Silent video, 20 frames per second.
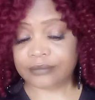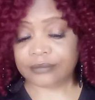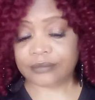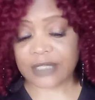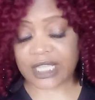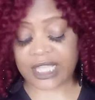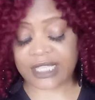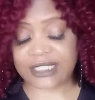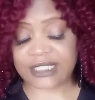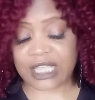
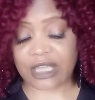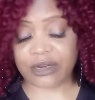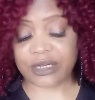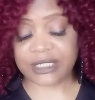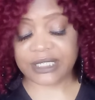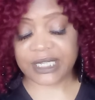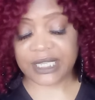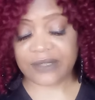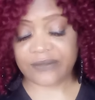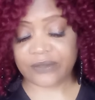I saw the
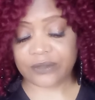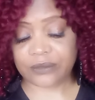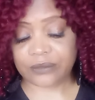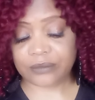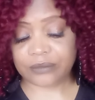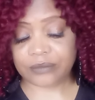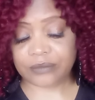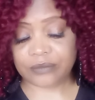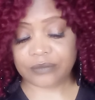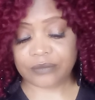devil.
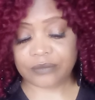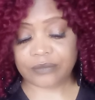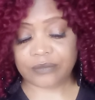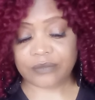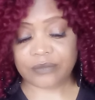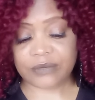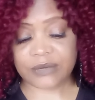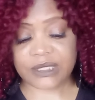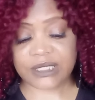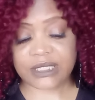
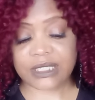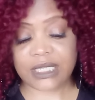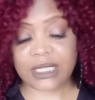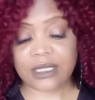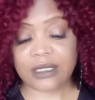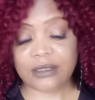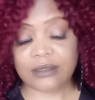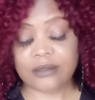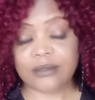See?